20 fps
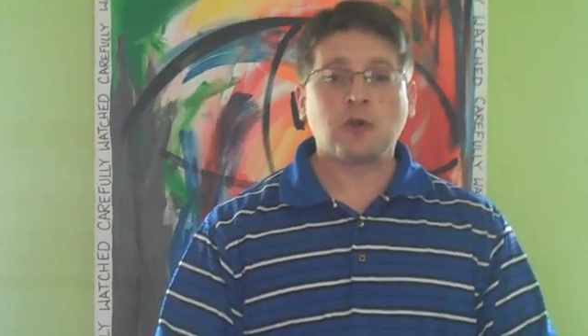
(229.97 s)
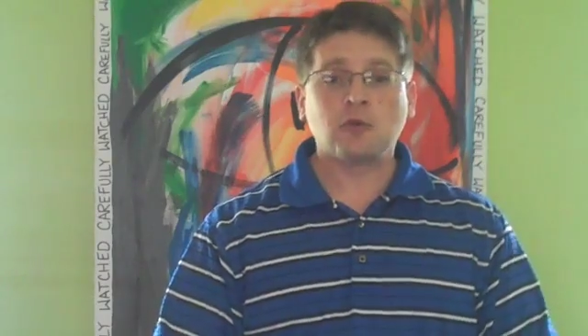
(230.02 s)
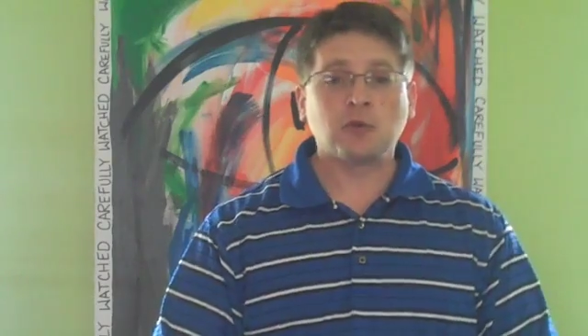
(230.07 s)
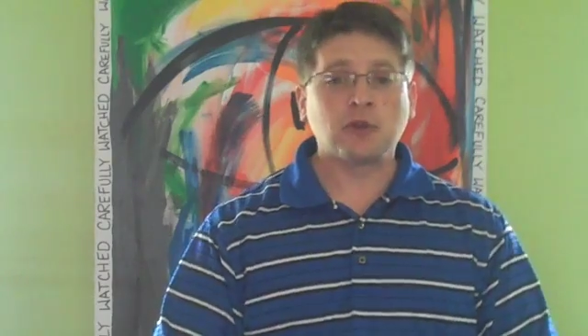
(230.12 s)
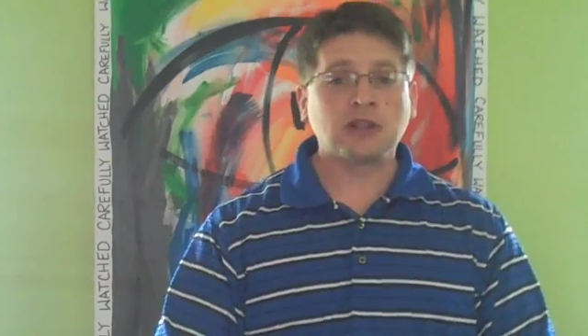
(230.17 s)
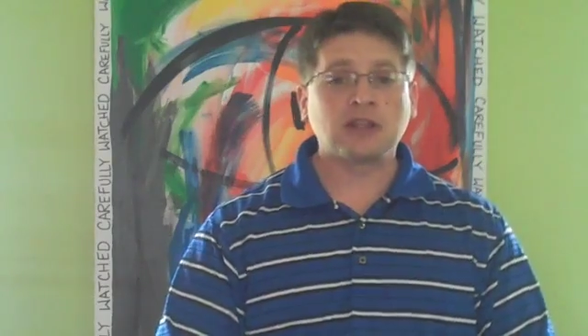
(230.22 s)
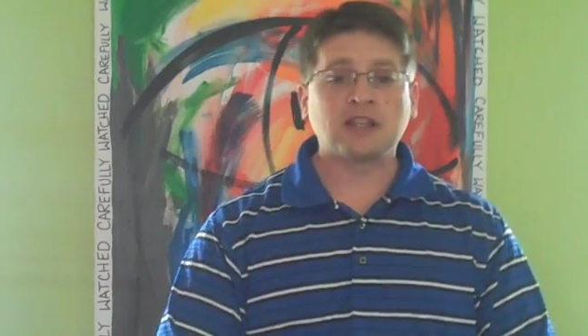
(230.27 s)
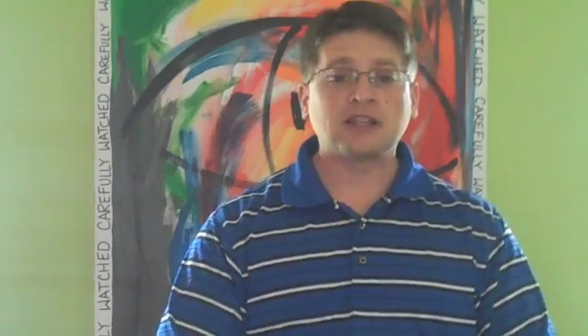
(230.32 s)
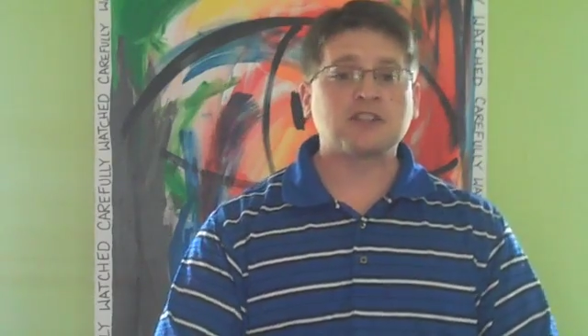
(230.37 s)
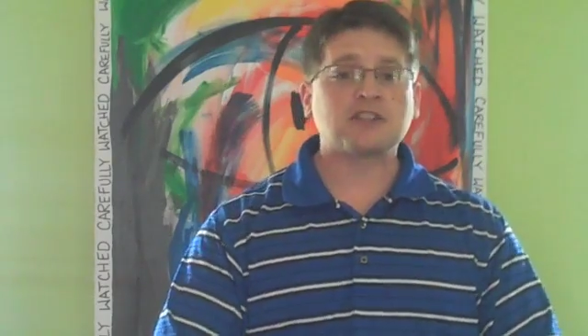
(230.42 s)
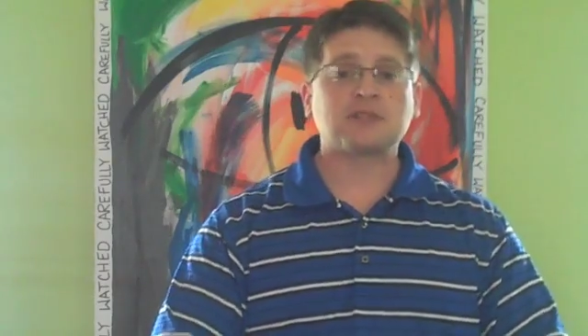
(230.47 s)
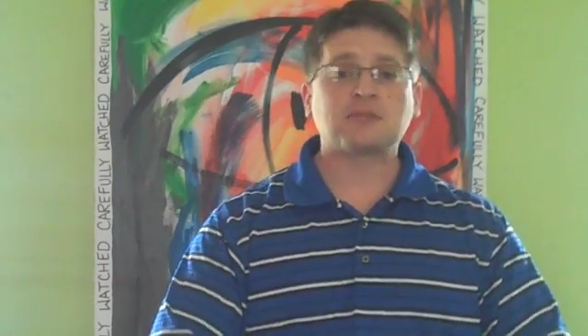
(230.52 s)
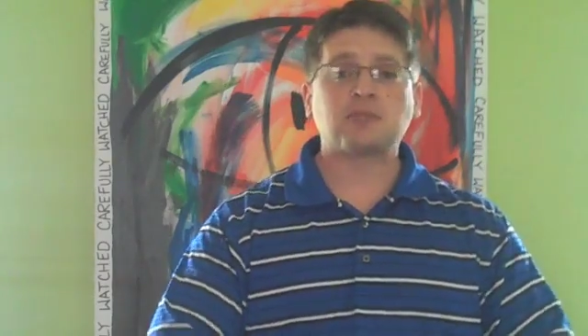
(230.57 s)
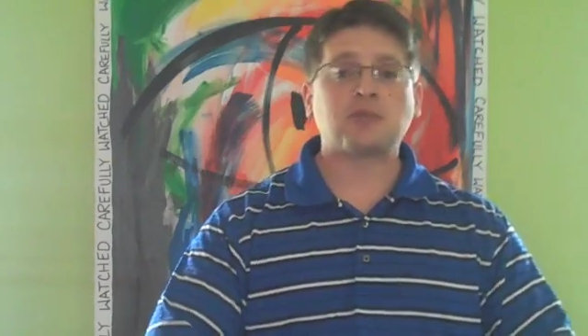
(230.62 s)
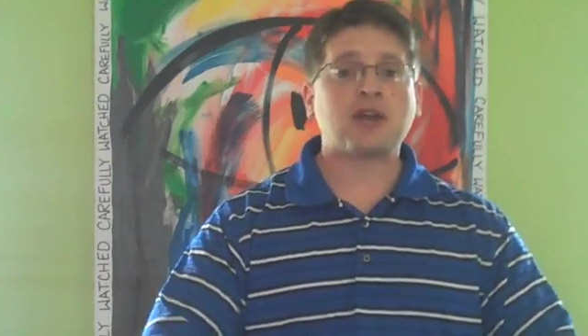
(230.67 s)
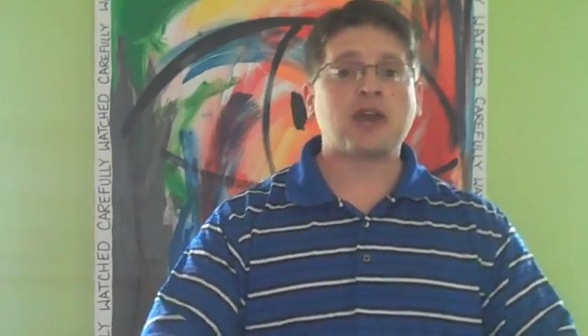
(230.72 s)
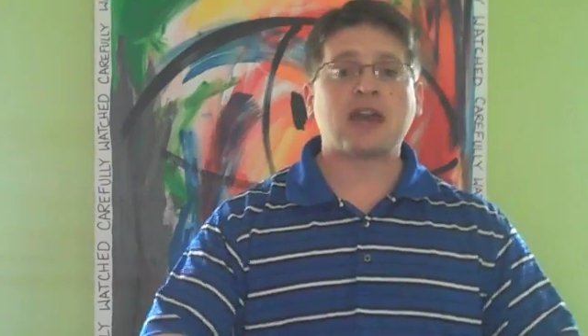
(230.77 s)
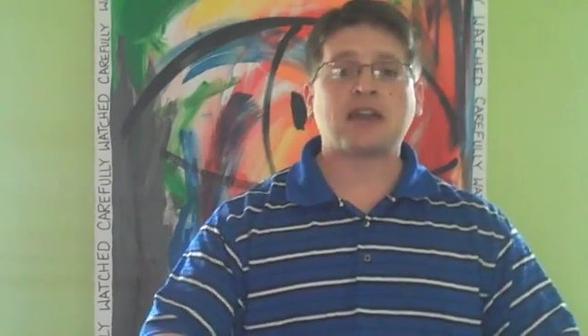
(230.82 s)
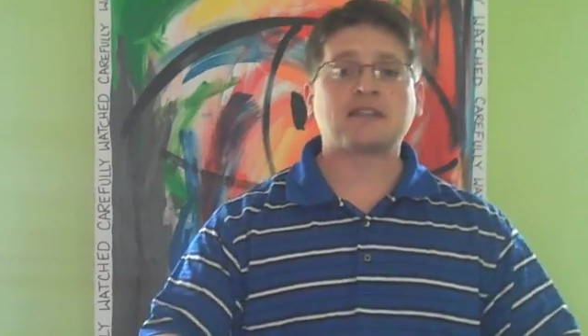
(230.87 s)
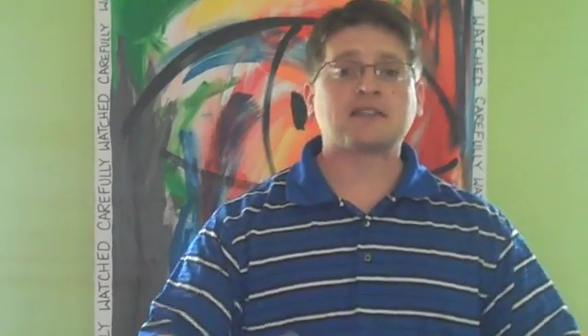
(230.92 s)
religious
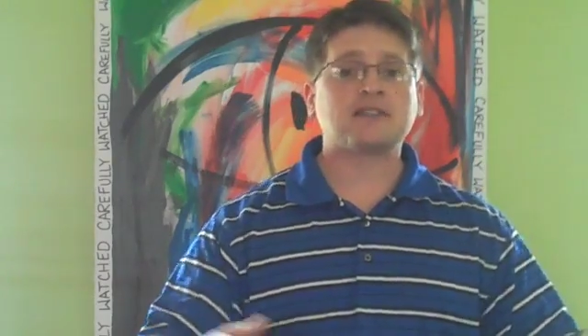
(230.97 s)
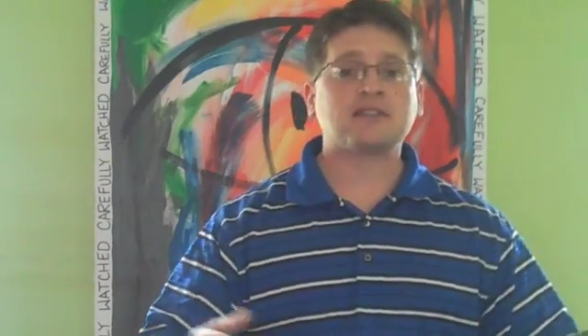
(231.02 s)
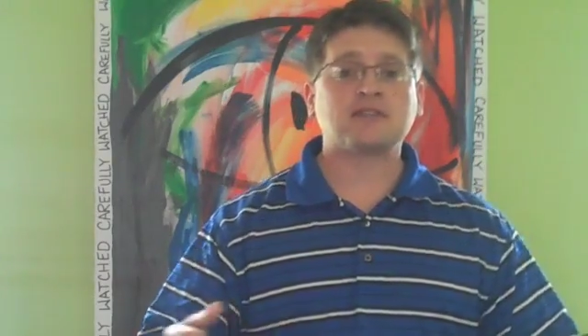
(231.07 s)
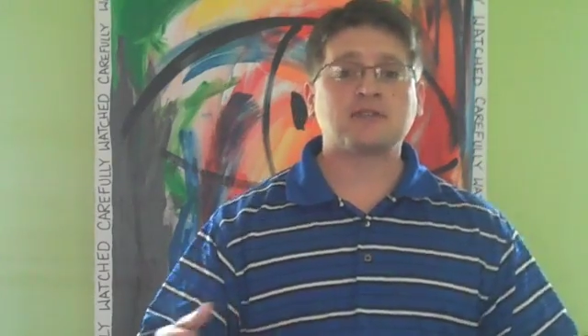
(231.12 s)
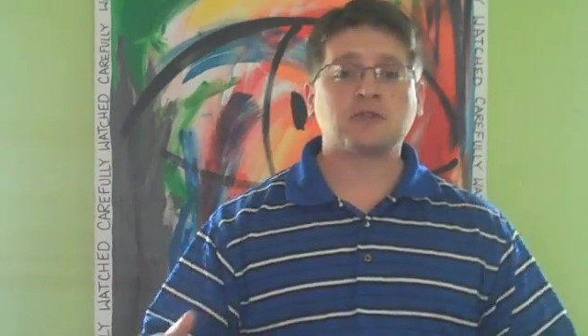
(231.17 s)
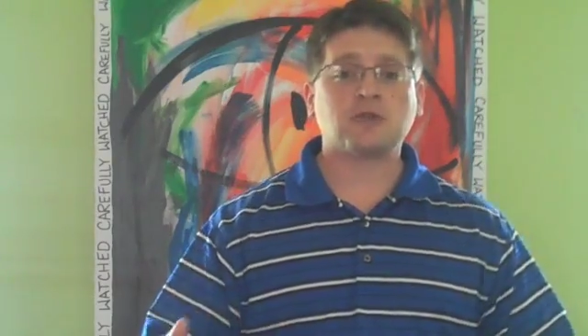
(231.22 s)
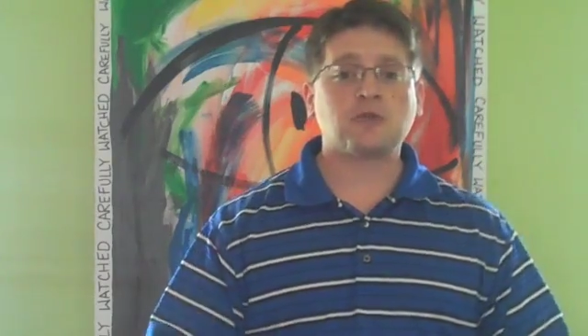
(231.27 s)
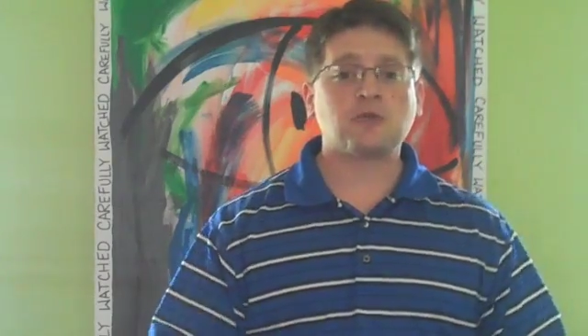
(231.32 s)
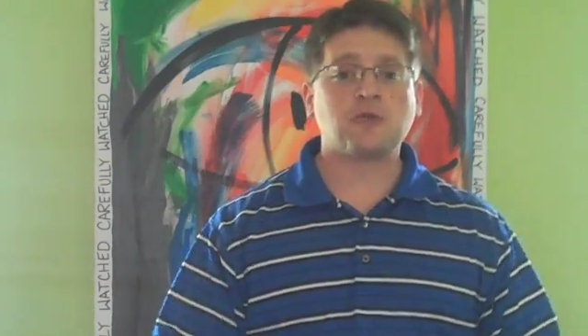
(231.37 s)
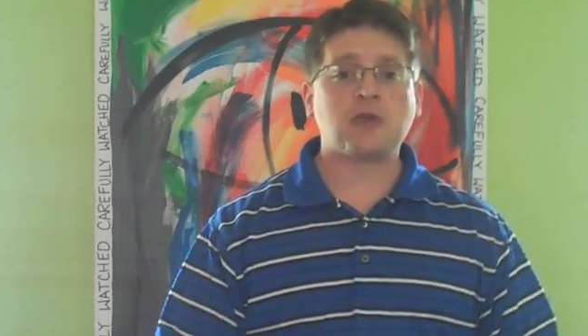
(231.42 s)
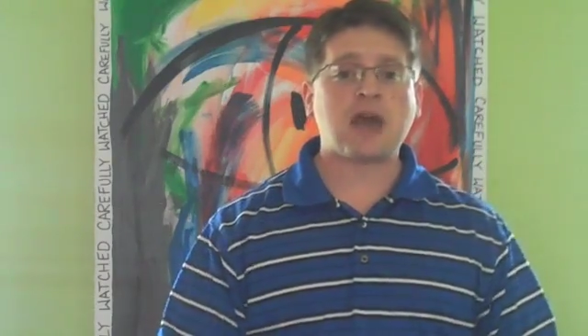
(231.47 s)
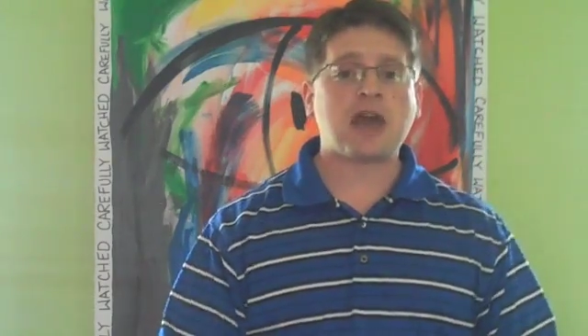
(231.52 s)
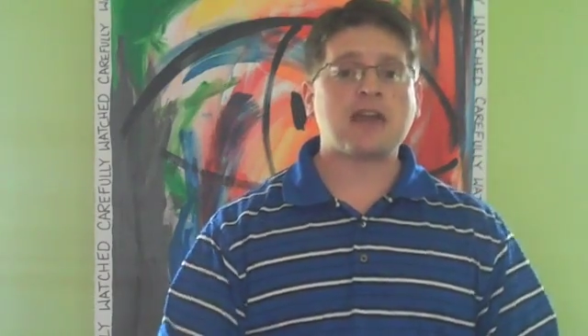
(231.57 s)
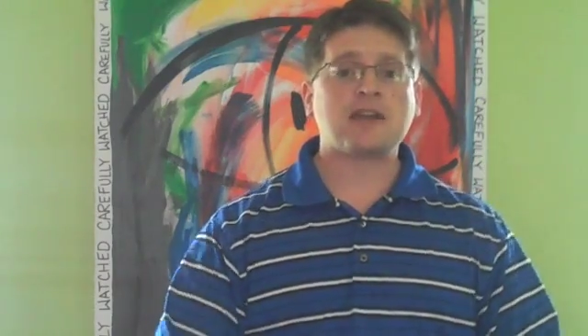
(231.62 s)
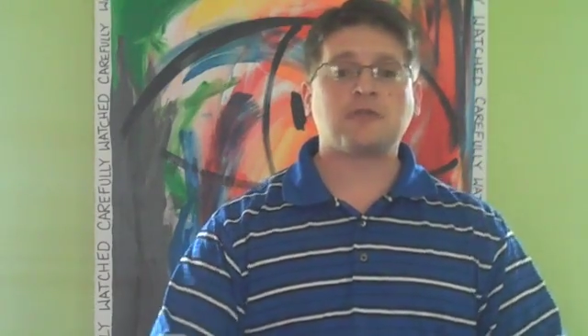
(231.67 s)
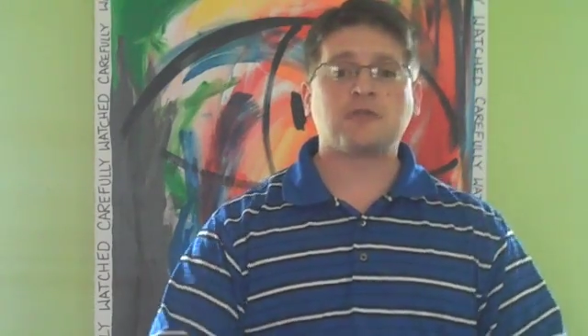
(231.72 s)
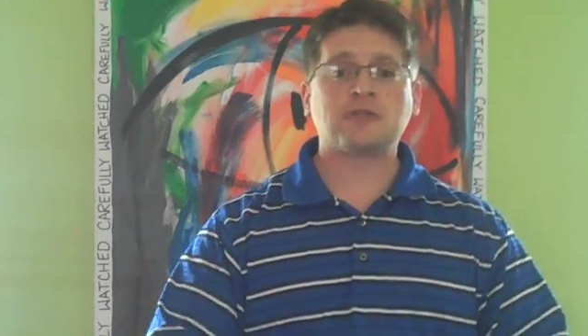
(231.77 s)
practice or rite